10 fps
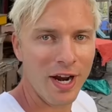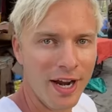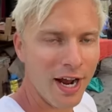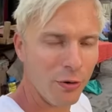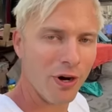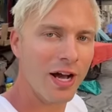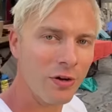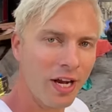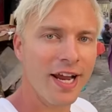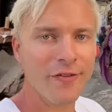
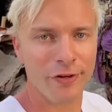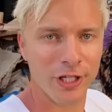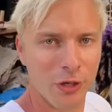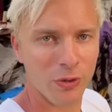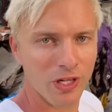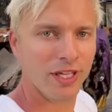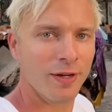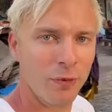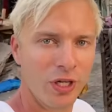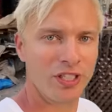Around every corner here
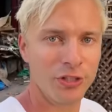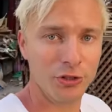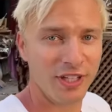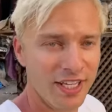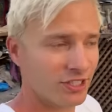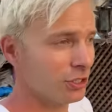in Mogadishu, there's a